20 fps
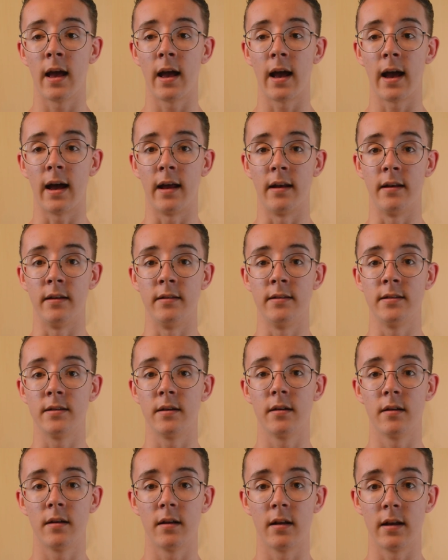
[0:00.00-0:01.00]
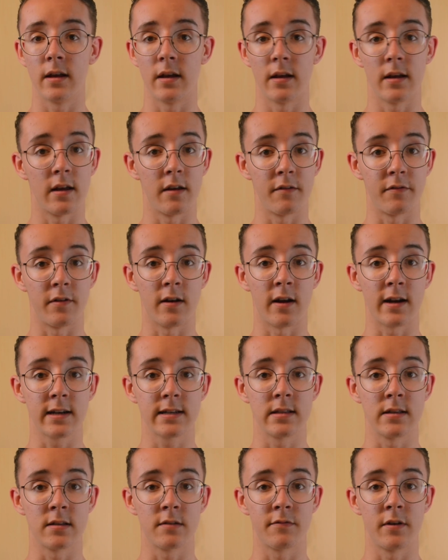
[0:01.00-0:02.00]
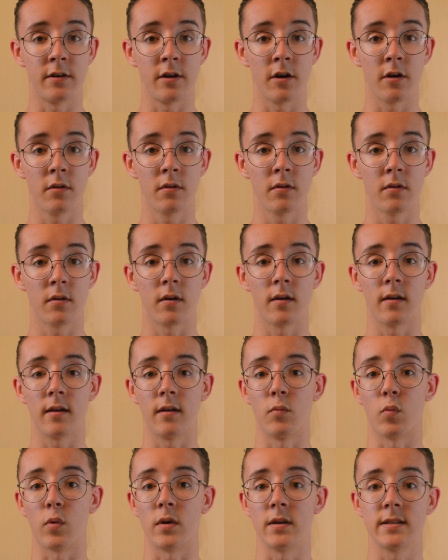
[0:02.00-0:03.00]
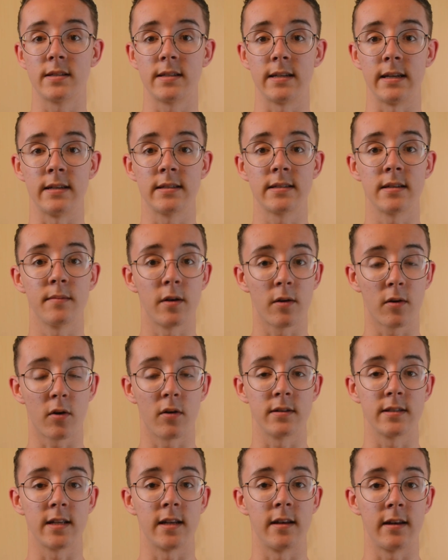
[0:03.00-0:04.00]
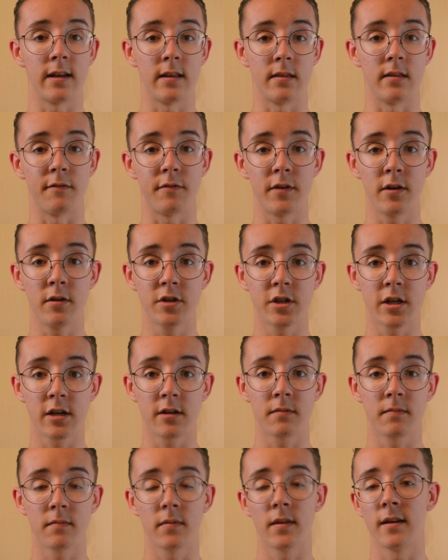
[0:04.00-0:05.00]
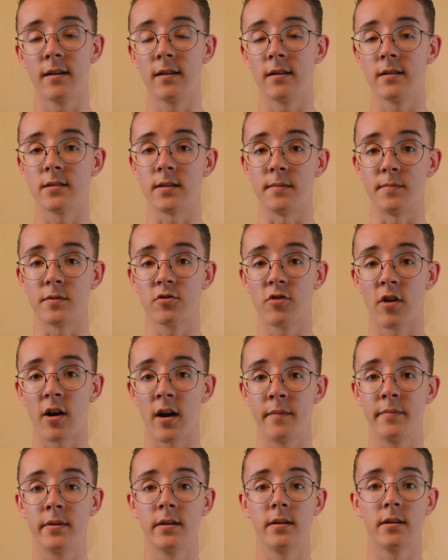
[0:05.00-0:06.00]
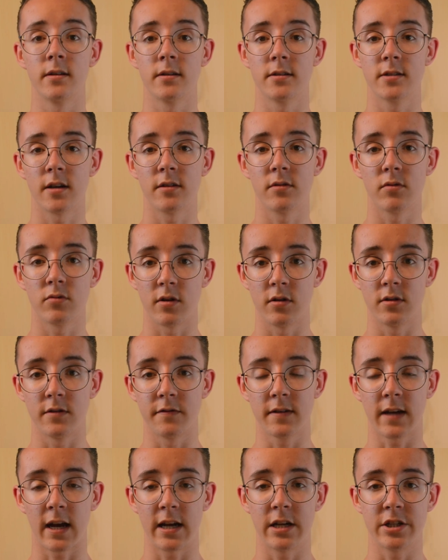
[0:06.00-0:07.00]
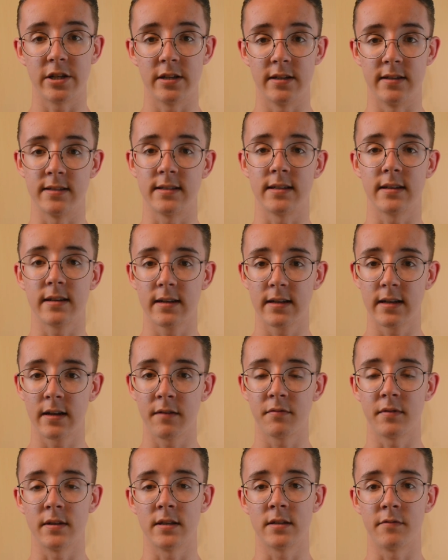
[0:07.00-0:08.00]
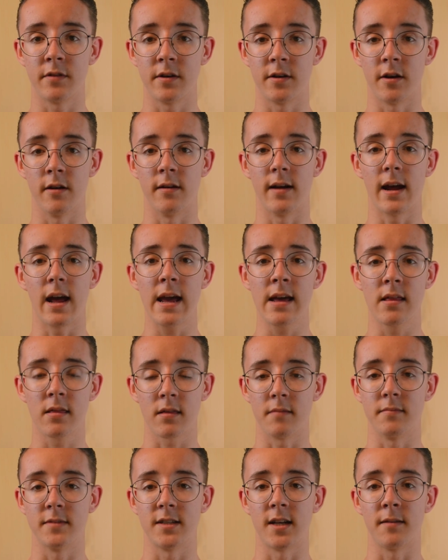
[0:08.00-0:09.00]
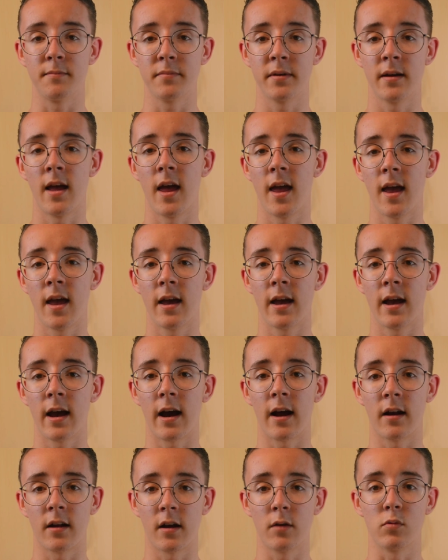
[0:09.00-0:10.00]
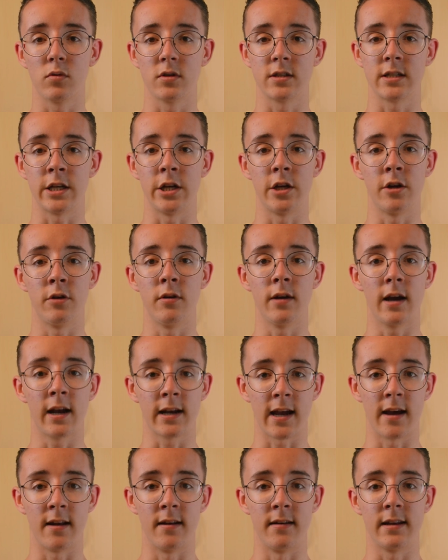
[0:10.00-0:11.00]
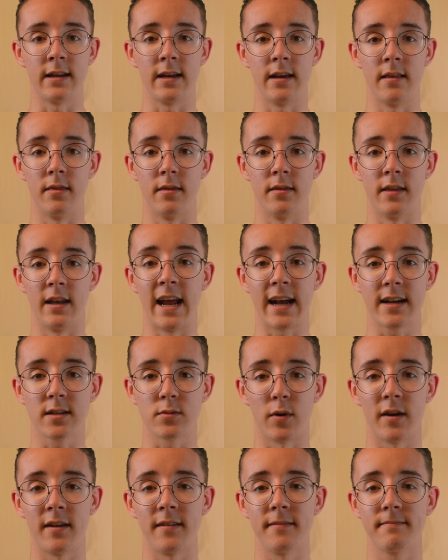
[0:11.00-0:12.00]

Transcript: And if you liked this video and want to see similar content in the future, subscribe, turn on notifications, give this video a thumbs up, and I will see you again in the next one.